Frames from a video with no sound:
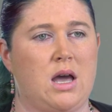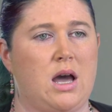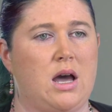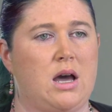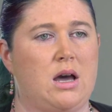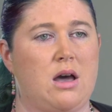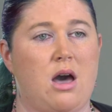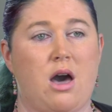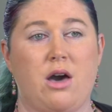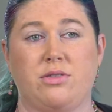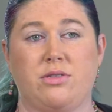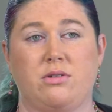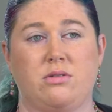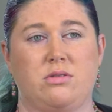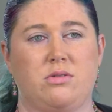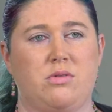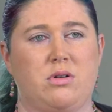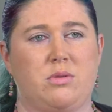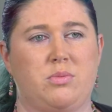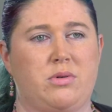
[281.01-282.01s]
Uh, author
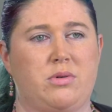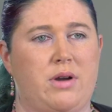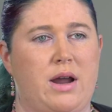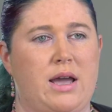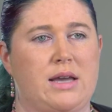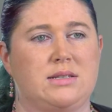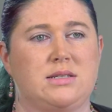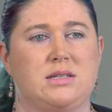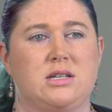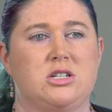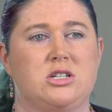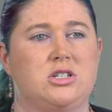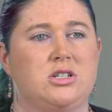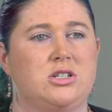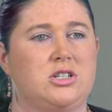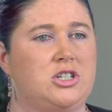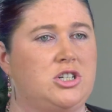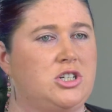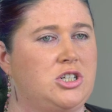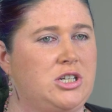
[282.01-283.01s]
Laura Perez
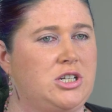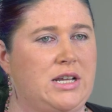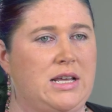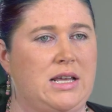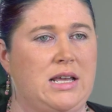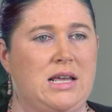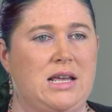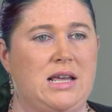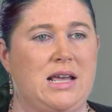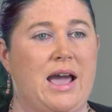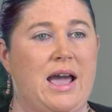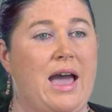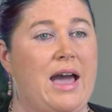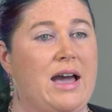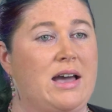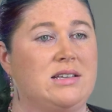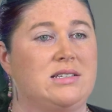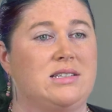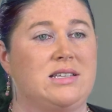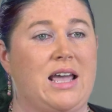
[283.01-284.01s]
she
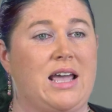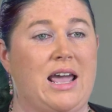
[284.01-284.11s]
has